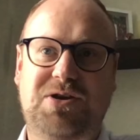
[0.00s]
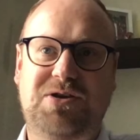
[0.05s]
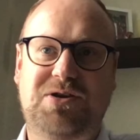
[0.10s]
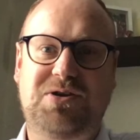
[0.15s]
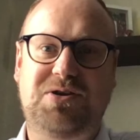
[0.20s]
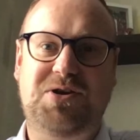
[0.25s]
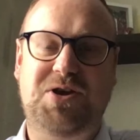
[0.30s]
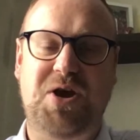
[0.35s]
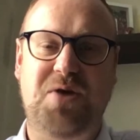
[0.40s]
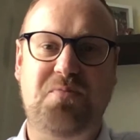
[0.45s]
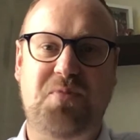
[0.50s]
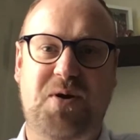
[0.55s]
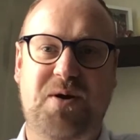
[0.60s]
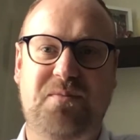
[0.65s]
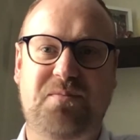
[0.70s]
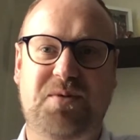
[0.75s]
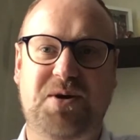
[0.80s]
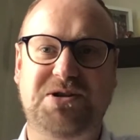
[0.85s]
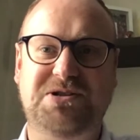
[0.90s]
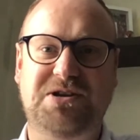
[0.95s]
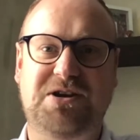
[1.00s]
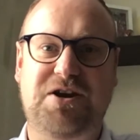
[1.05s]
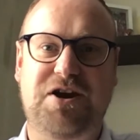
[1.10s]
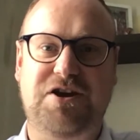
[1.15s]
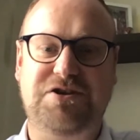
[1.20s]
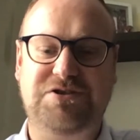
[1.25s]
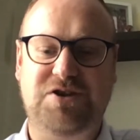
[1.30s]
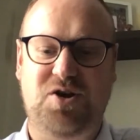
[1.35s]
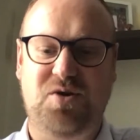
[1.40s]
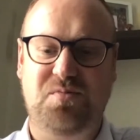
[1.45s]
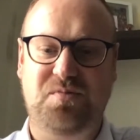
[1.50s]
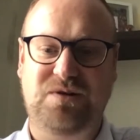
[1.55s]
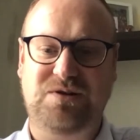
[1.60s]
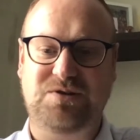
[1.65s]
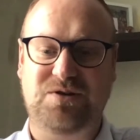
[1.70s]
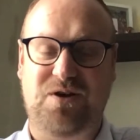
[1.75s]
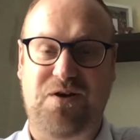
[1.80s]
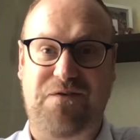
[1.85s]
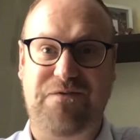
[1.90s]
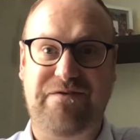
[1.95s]
Good morning, boys and girls. I hope you're
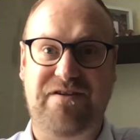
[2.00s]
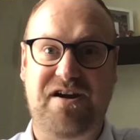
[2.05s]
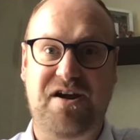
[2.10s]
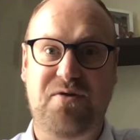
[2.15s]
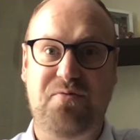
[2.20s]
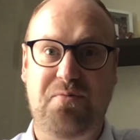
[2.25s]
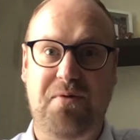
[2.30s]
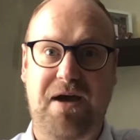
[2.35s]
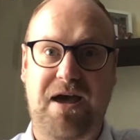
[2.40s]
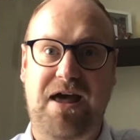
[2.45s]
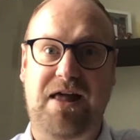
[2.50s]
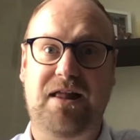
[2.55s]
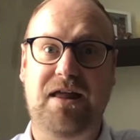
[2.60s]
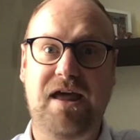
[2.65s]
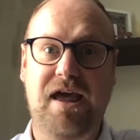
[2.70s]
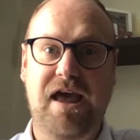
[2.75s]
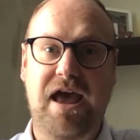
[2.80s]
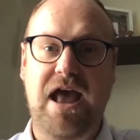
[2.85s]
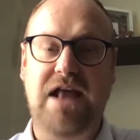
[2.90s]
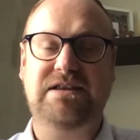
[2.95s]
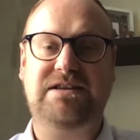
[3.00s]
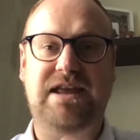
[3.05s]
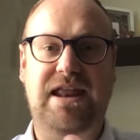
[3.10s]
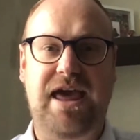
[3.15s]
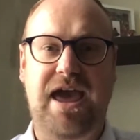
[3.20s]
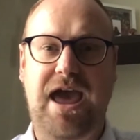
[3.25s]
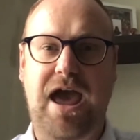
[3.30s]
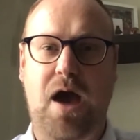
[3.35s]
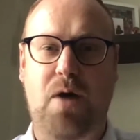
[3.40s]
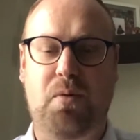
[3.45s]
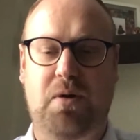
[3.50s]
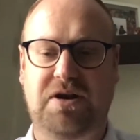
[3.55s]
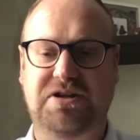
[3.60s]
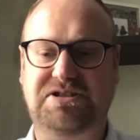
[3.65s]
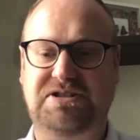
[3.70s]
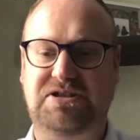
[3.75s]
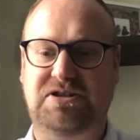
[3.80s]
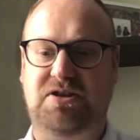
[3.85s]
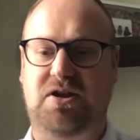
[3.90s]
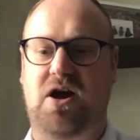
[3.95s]
all very well. Today, I want to
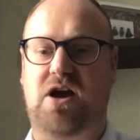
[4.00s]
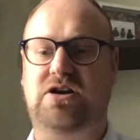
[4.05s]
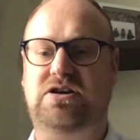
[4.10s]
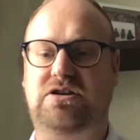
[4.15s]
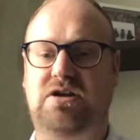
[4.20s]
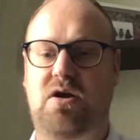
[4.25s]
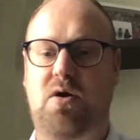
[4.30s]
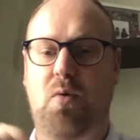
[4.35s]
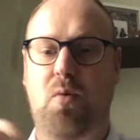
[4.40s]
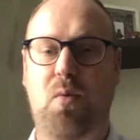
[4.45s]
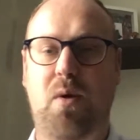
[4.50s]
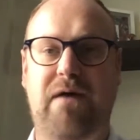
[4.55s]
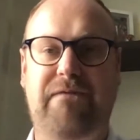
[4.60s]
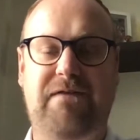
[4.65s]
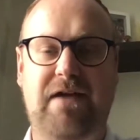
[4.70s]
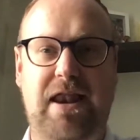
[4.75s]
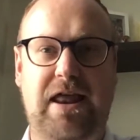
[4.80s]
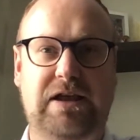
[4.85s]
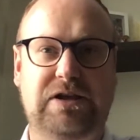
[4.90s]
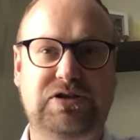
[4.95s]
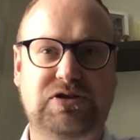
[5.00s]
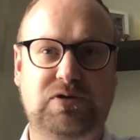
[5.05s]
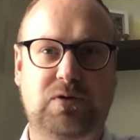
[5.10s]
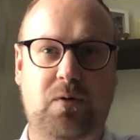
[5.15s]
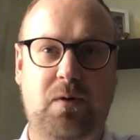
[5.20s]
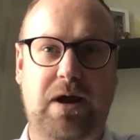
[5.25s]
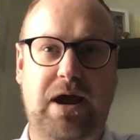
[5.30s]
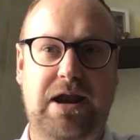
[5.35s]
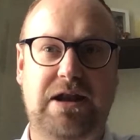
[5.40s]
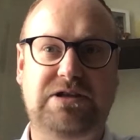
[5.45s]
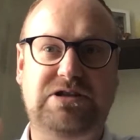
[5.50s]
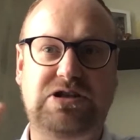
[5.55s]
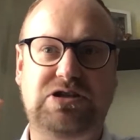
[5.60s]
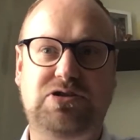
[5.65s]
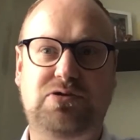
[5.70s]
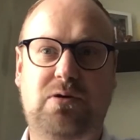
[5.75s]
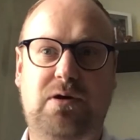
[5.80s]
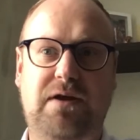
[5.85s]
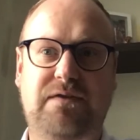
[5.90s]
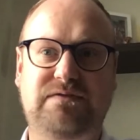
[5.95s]
start with a little story, and it's a
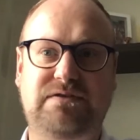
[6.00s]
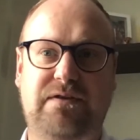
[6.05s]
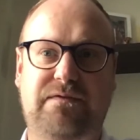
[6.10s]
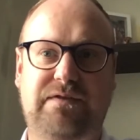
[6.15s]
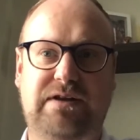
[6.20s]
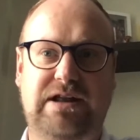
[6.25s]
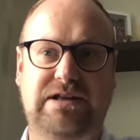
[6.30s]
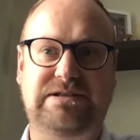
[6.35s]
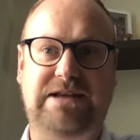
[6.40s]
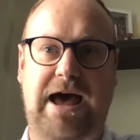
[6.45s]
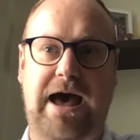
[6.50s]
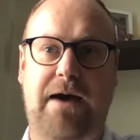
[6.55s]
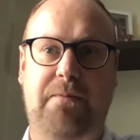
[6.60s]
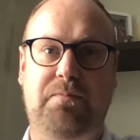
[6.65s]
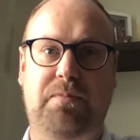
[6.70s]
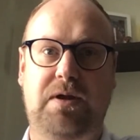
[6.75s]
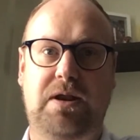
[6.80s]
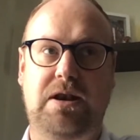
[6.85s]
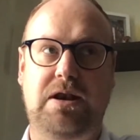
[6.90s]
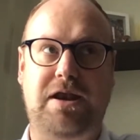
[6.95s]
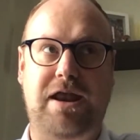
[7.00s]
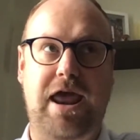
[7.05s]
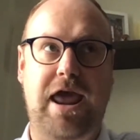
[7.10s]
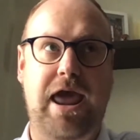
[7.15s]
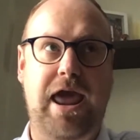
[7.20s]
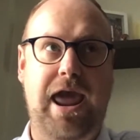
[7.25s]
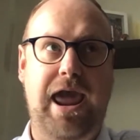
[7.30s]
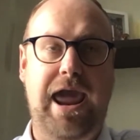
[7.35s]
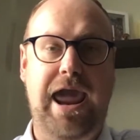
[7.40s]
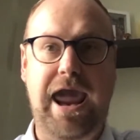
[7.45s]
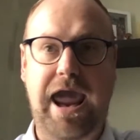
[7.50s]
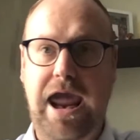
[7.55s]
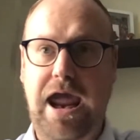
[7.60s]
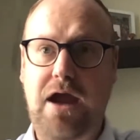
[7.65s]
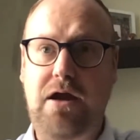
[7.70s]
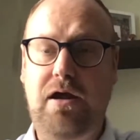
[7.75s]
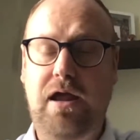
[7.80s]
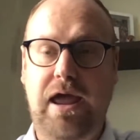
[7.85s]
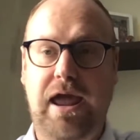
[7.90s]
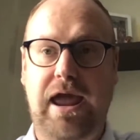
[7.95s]
story of something that's happened
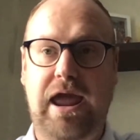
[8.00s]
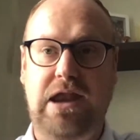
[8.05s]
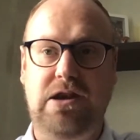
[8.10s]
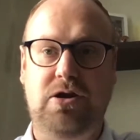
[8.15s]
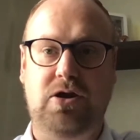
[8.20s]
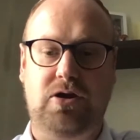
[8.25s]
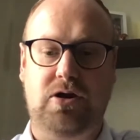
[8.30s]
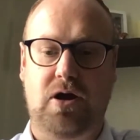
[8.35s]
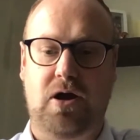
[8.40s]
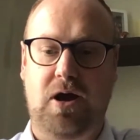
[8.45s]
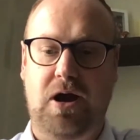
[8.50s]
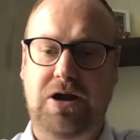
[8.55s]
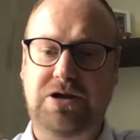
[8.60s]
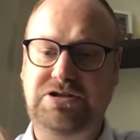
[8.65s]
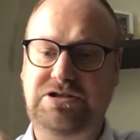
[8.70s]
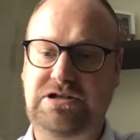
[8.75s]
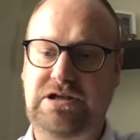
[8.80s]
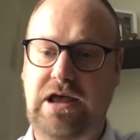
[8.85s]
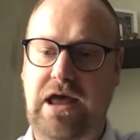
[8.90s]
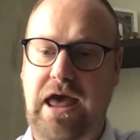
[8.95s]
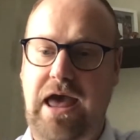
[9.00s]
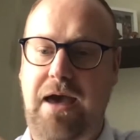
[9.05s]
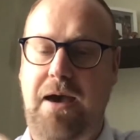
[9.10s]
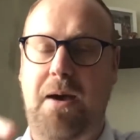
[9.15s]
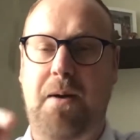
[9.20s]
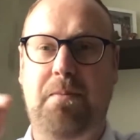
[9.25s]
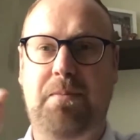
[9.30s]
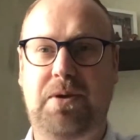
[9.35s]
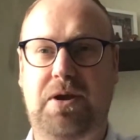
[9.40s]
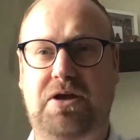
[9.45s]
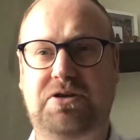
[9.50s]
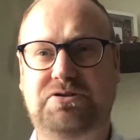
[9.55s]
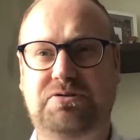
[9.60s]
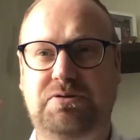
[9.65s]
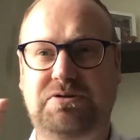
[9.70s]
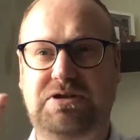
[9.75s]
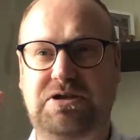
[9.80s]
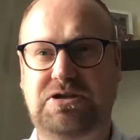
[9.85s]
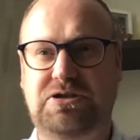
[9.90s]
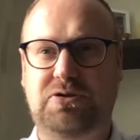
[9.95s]
here in Newtownards, but also
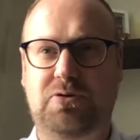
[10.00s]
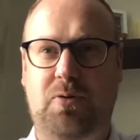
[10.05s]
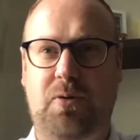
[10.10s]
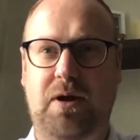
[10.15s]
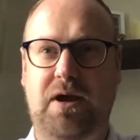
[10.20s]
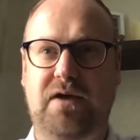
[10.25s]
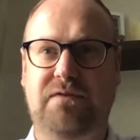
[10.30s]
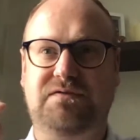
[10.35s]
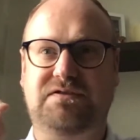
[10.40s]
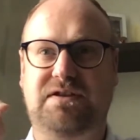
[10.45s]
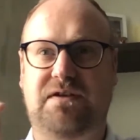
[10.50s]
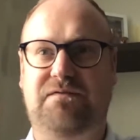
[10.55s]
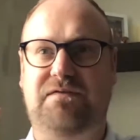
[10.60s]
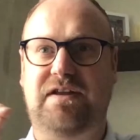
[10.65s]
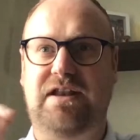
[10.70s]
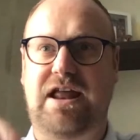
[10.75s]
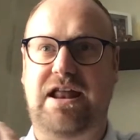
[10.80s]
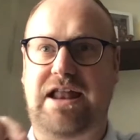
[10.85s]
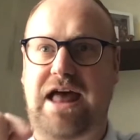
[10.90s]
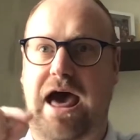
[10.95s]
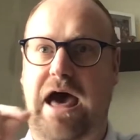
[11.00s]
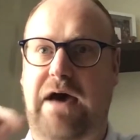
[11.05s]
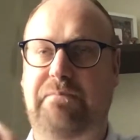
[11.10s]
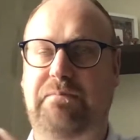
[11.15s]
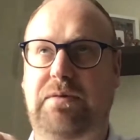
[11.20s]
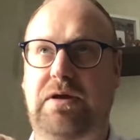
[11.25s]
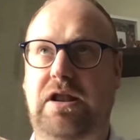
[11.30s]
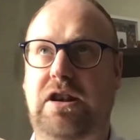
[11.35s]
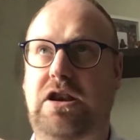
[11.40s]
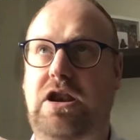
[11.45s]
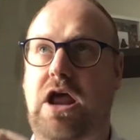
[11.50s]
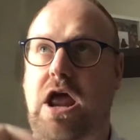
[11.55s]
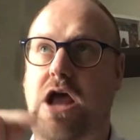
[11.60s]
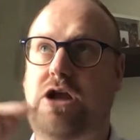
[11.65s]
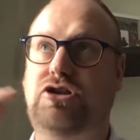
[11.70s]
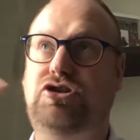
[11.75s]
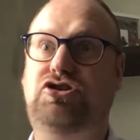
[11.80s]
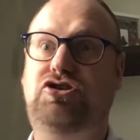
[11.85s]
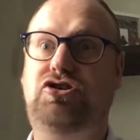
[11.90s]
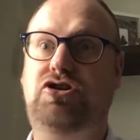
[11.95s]
it's a story of something that happened
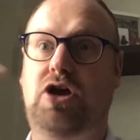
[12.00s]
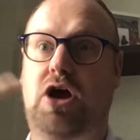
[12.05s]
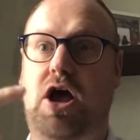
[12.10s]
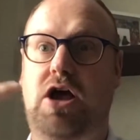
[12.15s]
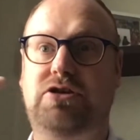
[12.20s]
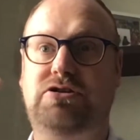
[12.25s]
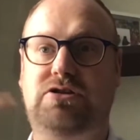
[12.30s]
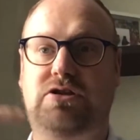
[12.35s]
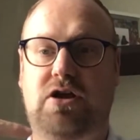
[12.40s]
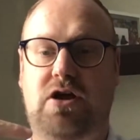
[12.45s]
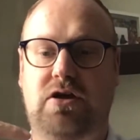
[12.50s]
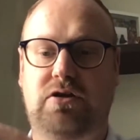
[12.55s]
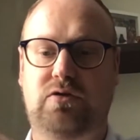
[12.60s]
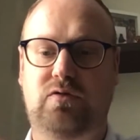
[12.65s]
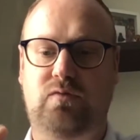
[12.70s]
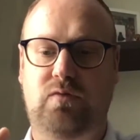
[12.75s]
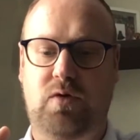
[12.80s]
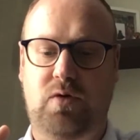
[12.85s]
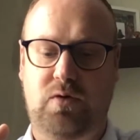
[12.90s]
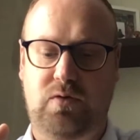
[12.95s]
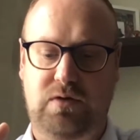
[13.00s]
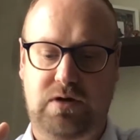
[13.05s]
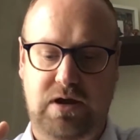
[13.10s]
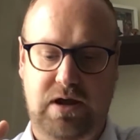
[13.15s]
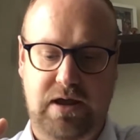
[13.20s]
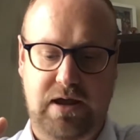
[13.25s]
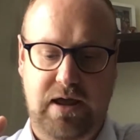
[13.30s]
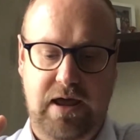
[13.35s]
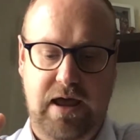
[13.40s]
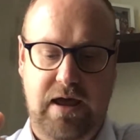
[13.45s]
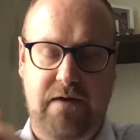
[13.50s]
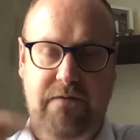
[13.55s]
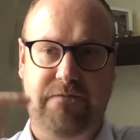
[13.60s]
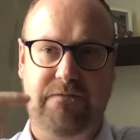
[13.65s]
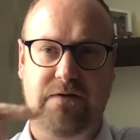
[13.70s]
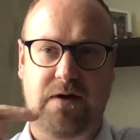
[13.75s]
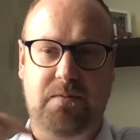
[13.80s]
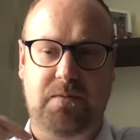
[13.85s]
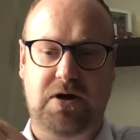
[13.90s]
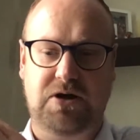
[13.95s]
just down the road
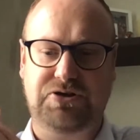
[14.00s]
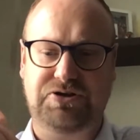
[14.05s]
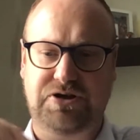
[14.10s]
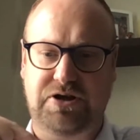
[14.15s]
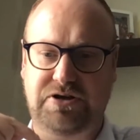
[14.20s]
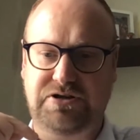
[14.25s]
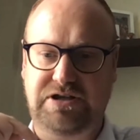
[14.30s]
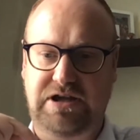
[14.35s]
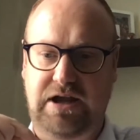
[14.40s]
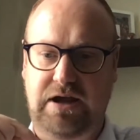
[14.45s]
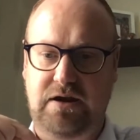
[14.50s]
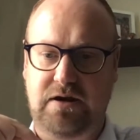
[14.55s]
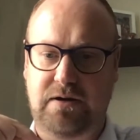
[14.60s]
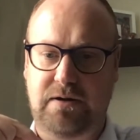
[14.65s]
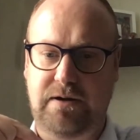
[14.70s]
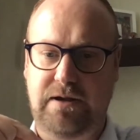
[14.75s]
from our church here.